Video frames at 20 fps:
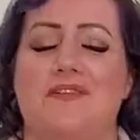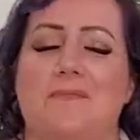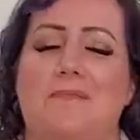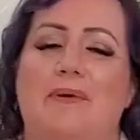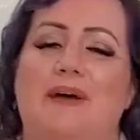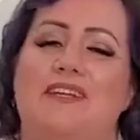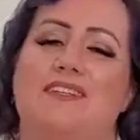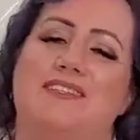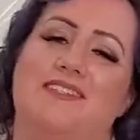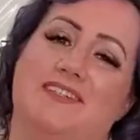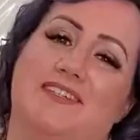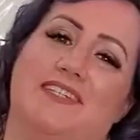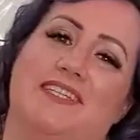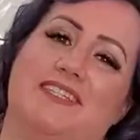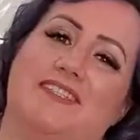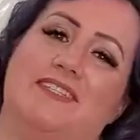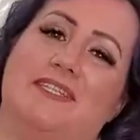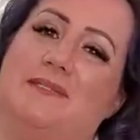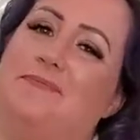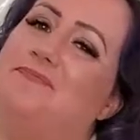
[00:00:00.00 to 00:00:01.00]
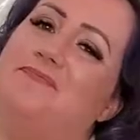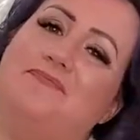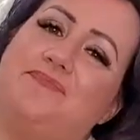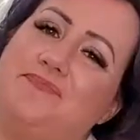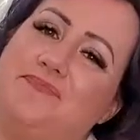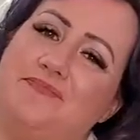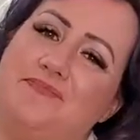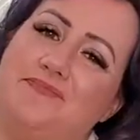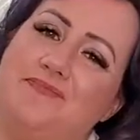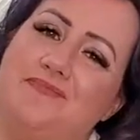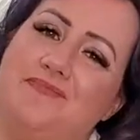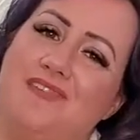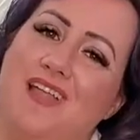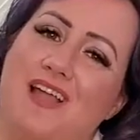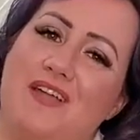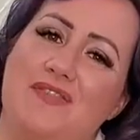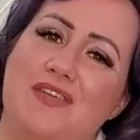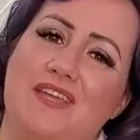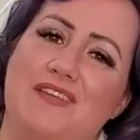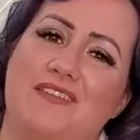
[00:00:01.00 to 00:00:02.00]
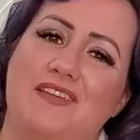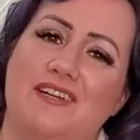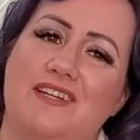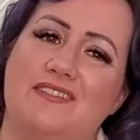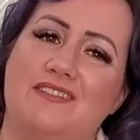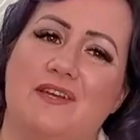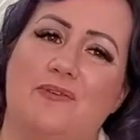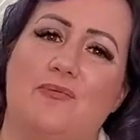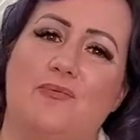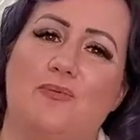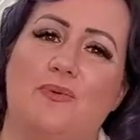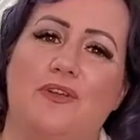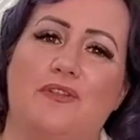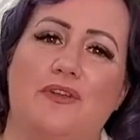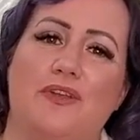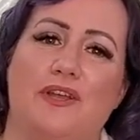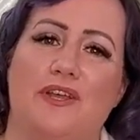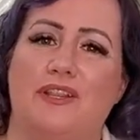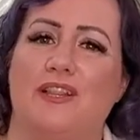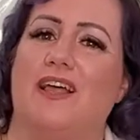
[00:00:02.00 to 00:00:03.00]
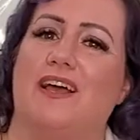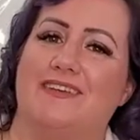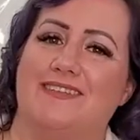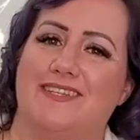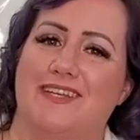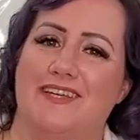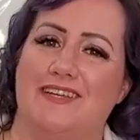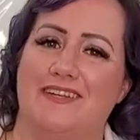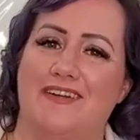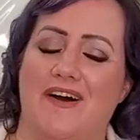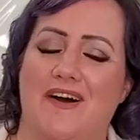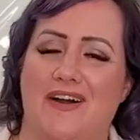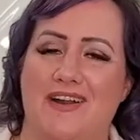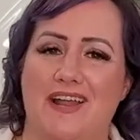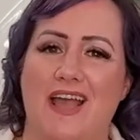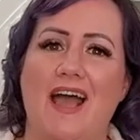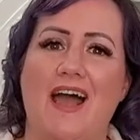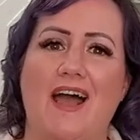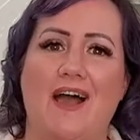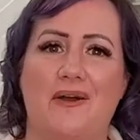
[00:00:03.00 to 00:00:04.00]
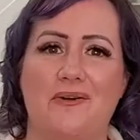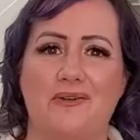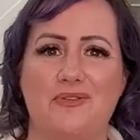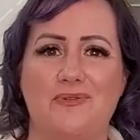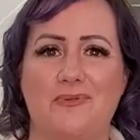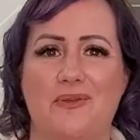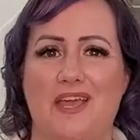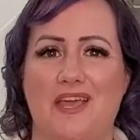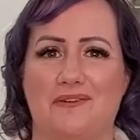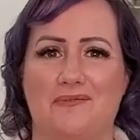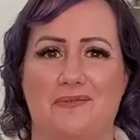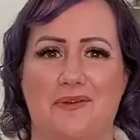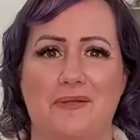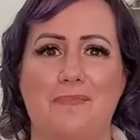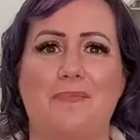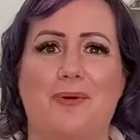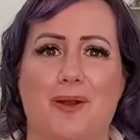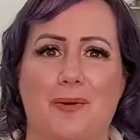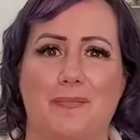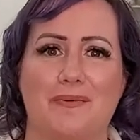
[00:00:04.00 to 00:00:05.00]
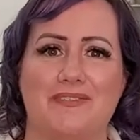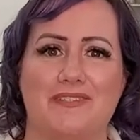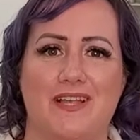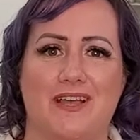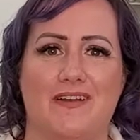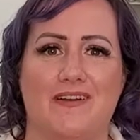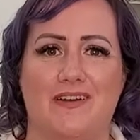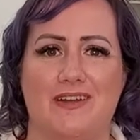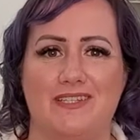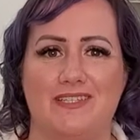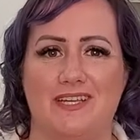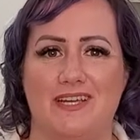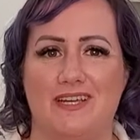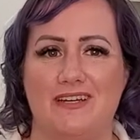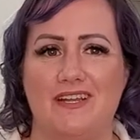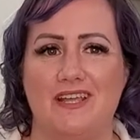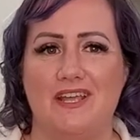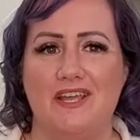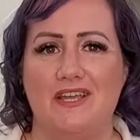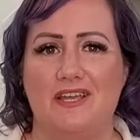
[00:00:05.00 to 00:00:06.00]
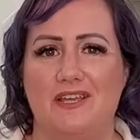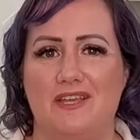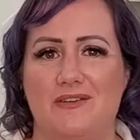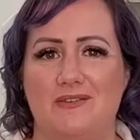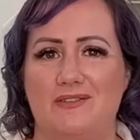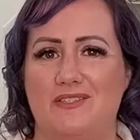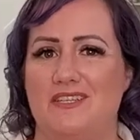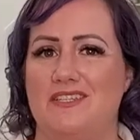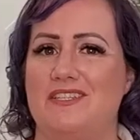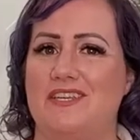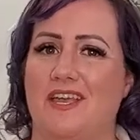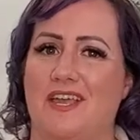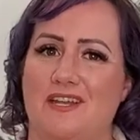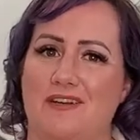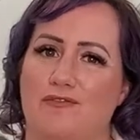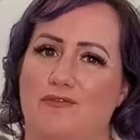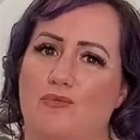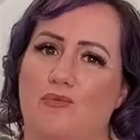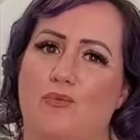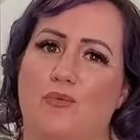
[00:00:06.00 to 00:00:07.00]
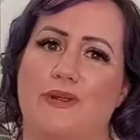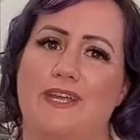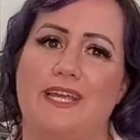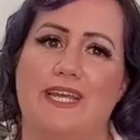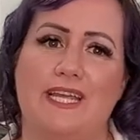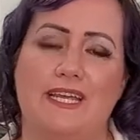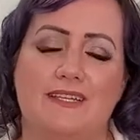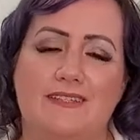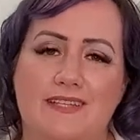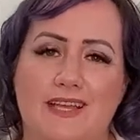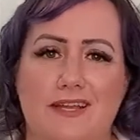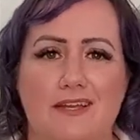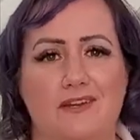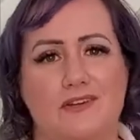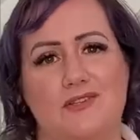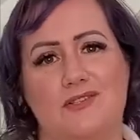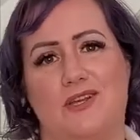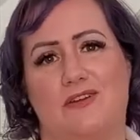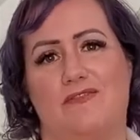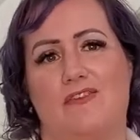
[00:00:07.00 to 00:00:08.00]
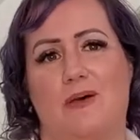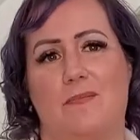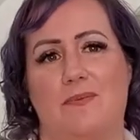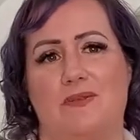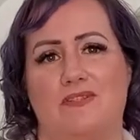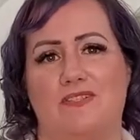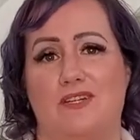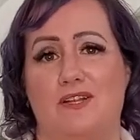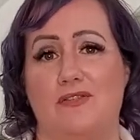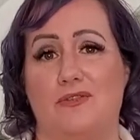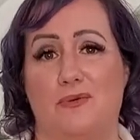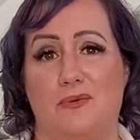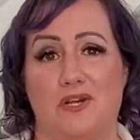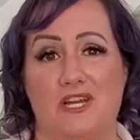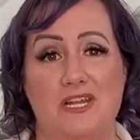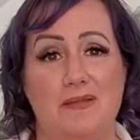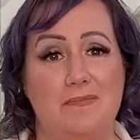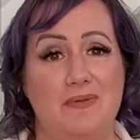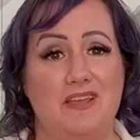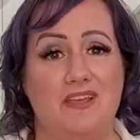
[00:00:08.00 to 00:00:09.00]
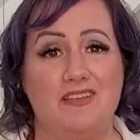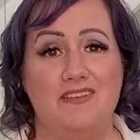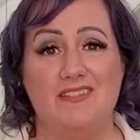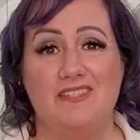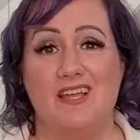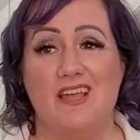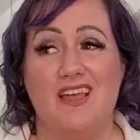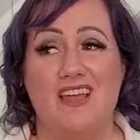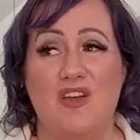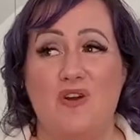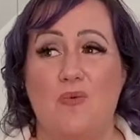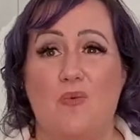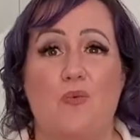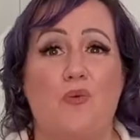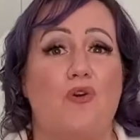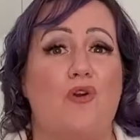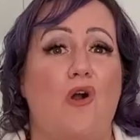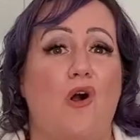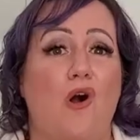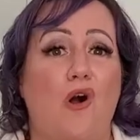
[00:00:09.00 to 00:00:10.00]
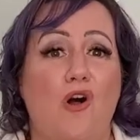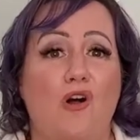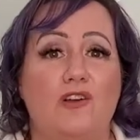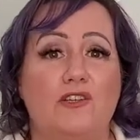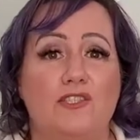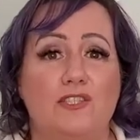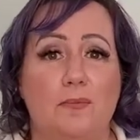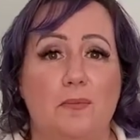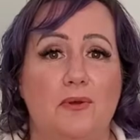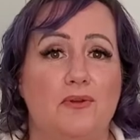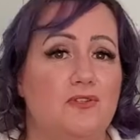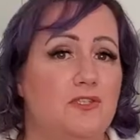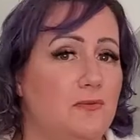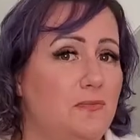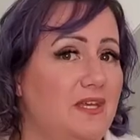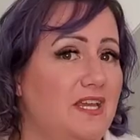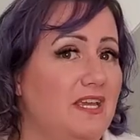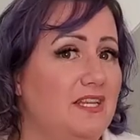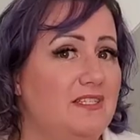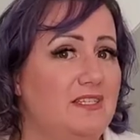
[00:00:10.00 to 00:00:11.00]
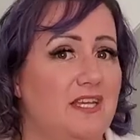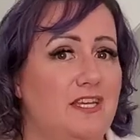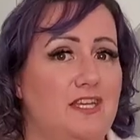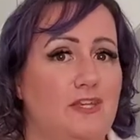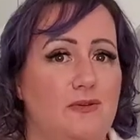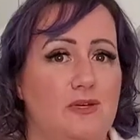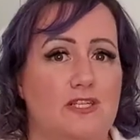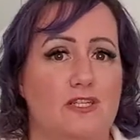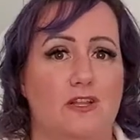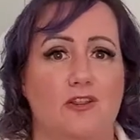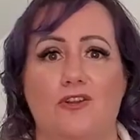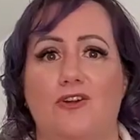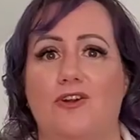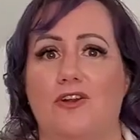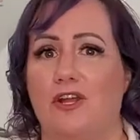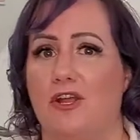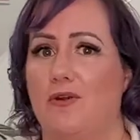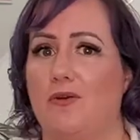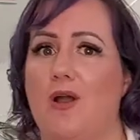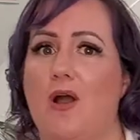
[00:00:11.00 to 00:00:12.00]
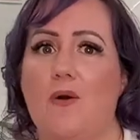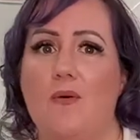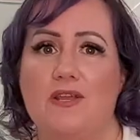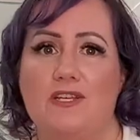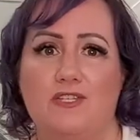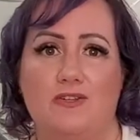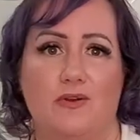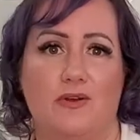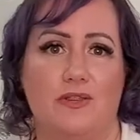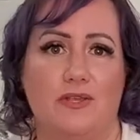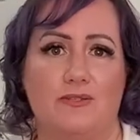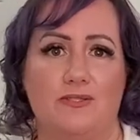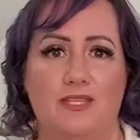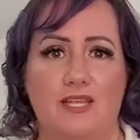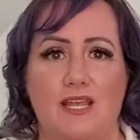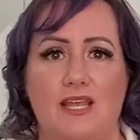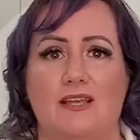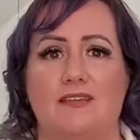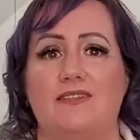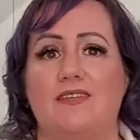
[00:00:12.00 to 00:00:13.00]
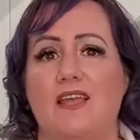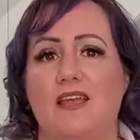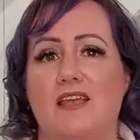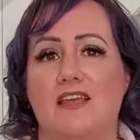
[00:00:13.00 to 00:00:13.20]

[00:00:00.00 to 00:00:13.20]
But seriously, I think that it's a really good lesson on how you can repurpose that content, use it to kind of reset yourself up as an authority, because we're all supposed to be continuing to learn and grow and do all those things.